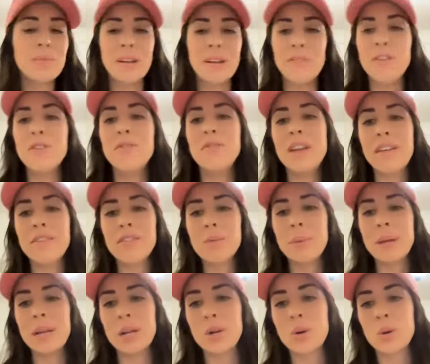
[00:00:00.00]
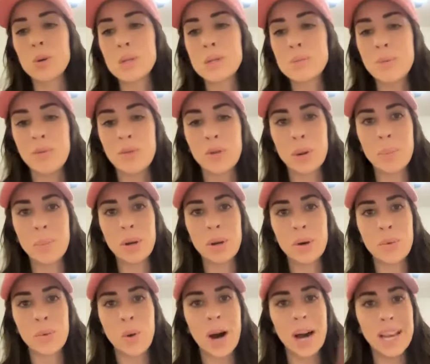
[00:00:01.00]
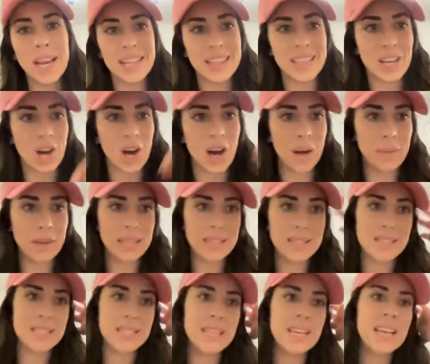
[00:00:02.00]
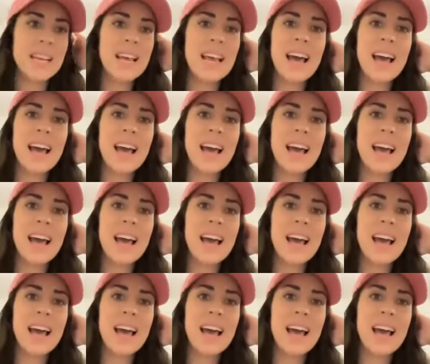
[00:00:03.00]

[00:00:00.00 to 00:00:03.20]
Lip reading: If you've never been a cruise before, put a 1 in the comments.